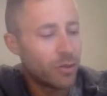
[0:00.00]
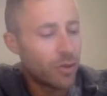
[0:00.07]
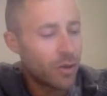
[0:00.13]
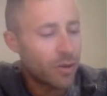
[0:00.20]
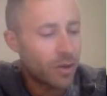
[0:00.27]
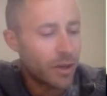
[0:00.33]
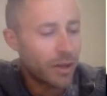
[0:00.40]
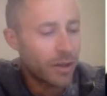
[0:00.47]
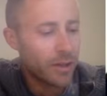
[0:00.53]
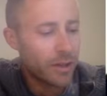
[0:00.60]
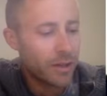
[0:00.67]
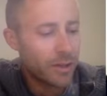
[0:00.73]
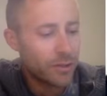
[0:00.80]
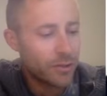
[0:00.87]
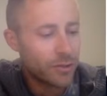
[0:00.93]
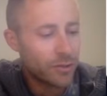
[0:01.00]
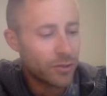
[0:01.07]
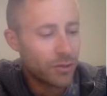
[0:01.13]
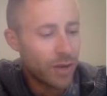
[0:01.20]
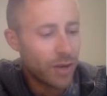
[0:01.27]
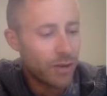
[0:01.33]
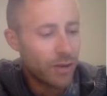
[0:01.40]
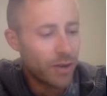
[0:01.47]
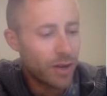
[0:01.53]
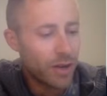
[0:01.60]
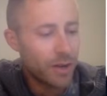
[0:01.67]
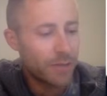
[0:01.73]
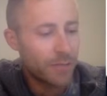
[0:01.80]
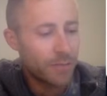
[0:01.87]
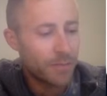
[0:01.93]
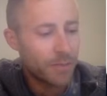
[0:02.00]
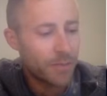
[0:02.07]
look like a straight line,